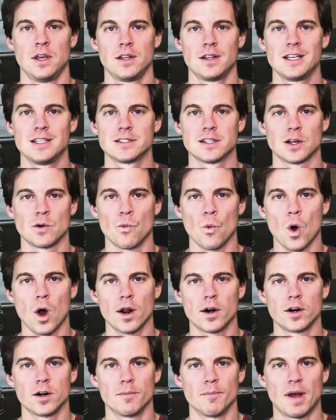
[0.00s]
things like
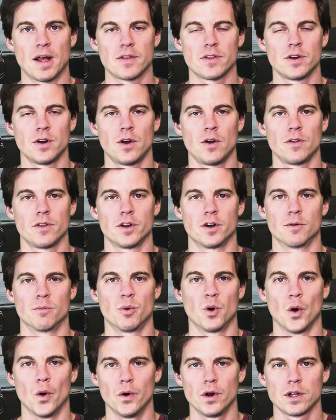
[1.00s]
water and methanol that are
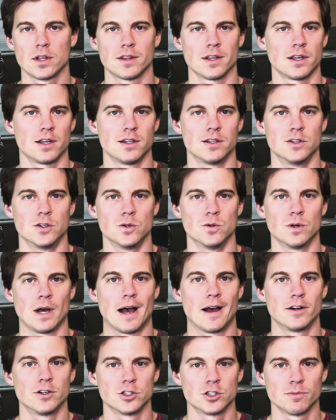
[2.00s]
protic that can do
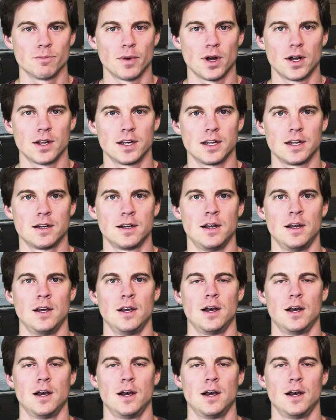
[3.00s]
hydrogen bonding.